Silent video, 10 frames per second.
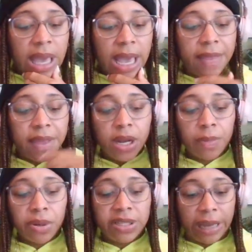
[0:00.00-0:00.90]
And then
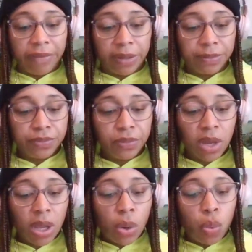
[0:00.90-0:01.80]
number 7,
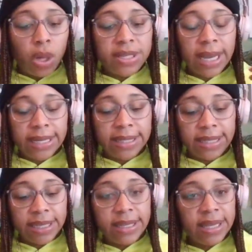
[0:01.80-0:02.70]
once I
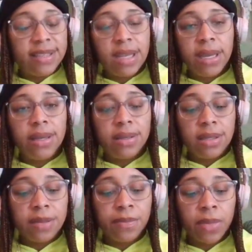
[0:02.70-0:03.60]
did these
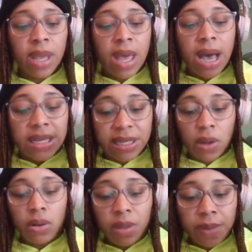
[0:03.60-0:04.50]
things, I
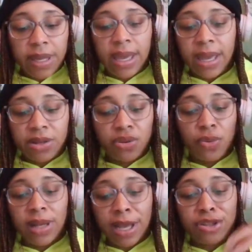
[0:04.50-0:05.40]
slowly began to
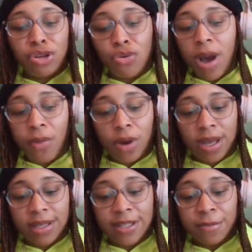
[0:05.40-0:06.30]
realize who I
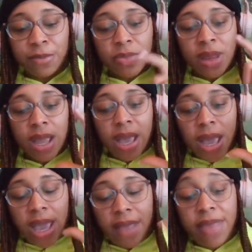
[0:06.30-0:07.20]
was
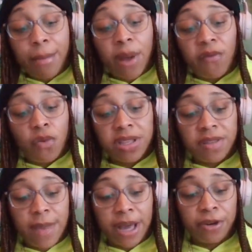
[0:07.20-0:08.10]
and that my voice
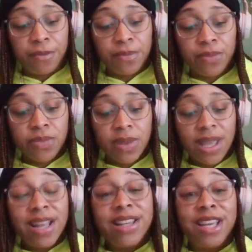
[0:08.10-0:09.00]
mattered.
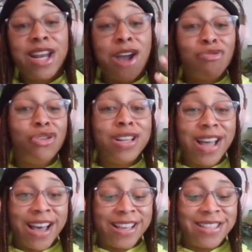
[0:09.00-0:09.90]
Then I
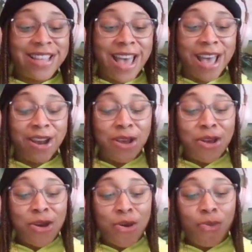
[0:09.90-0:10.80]
realized that
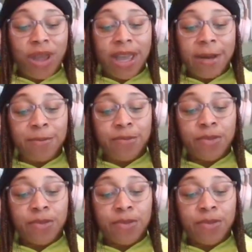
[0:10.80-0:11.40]
when